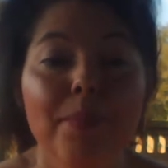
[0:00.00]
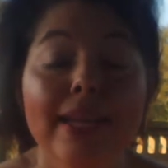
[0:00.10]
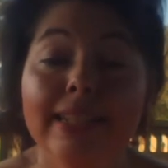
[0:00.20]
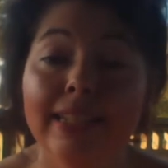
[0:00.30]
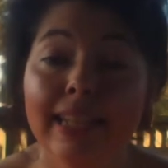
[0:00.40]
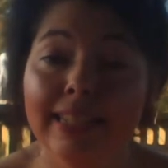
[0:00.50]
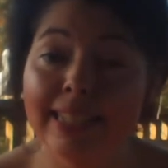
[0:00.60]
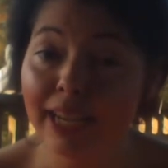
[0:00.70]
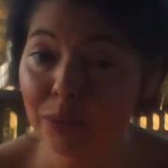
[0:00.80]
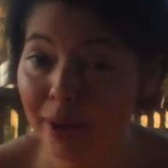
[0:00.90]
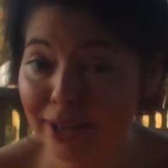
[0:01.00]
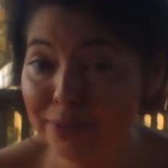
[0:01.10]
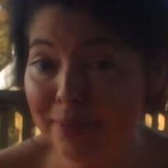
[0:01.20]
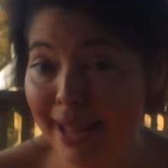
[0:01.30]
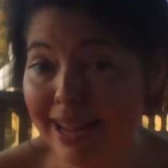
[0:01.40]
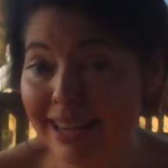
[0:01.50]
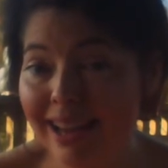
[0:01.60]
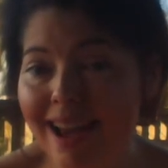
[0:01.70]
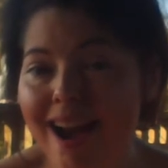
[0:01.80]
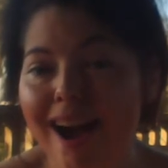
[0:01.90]
It can take away your pain,
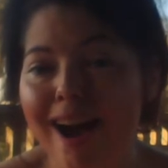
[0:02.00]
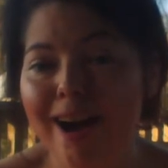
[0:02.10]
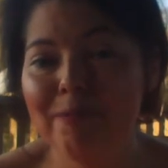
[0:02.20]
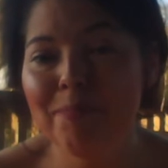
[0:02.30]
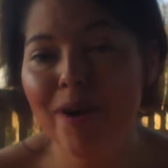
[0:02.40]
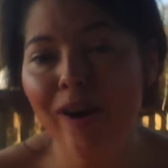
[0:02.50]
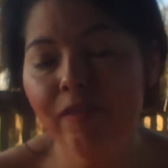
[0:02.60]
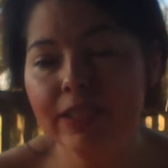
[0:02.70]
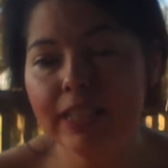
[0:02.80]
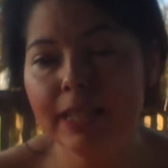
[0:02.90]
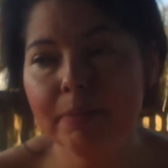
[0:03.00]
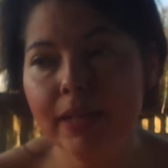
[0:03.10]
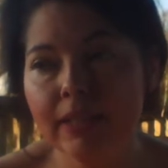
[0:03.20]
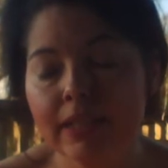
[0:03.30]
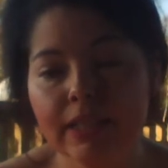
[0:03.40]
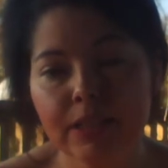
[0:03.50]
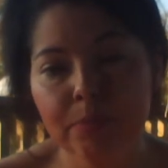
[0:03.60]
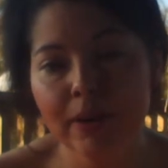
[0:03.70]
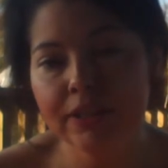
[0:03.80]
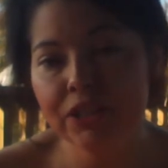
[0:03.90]
obviously, because it is
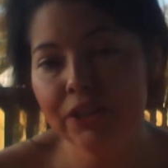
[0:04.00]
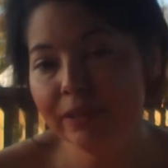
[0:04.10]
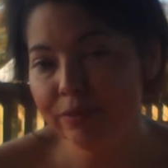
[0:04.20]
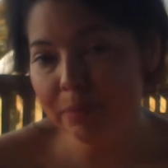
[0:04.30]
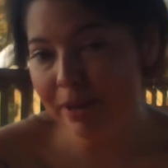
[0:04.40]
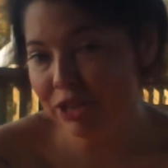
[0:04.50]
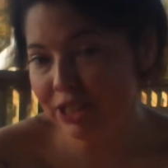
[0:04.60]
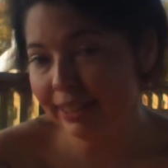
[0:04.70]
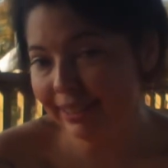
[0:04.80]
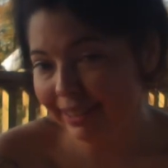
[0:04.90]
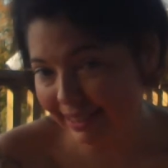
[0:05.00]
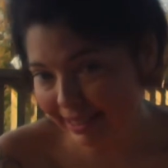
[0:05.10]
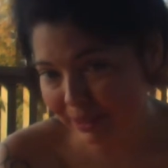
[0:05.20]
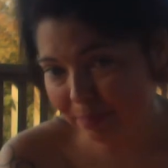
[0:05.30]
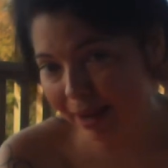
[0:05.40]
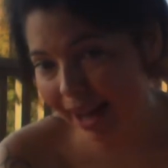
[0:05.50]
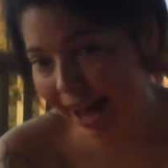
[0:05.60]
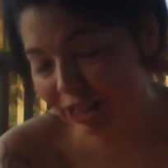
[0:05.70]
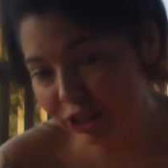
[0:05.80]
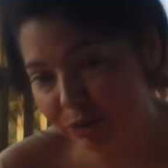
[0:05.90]
suppressing your inflammation and disease. But
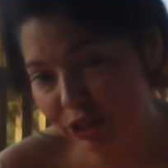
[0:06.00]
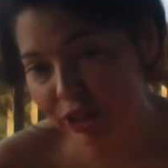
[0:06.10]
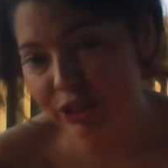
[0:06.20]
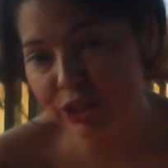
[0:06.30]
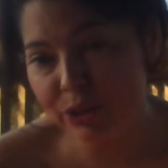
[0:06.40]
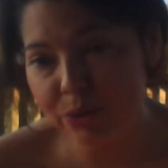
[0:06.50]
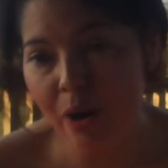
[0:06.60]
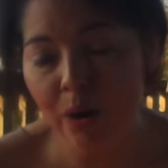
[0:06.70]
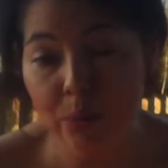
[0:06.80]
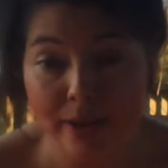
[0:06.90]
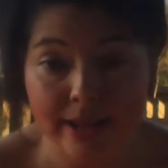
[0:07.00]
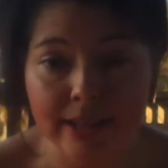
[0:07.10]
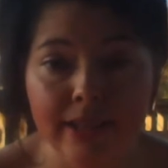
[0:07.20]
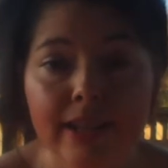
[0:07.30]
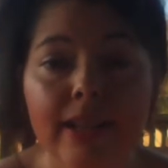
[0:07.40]
as you start to wean,